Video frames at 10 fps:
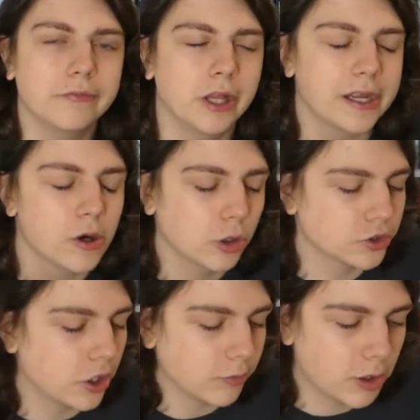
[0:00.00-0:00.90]
like her
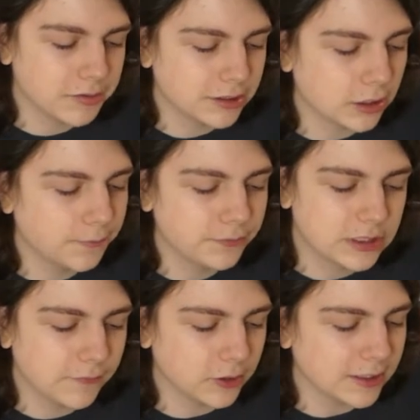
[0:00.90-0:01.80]
genre, so
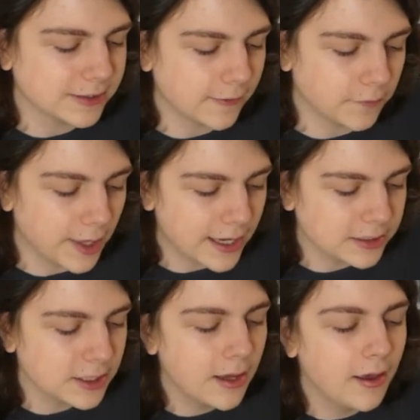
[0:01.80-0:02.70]
definitely excited for
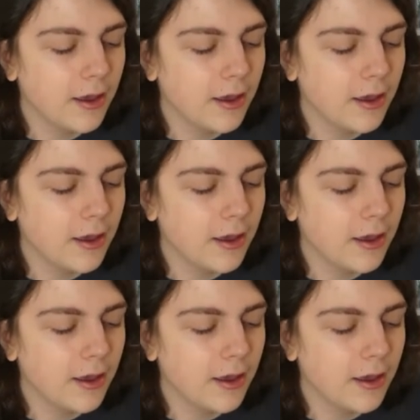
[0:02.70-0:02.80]
that.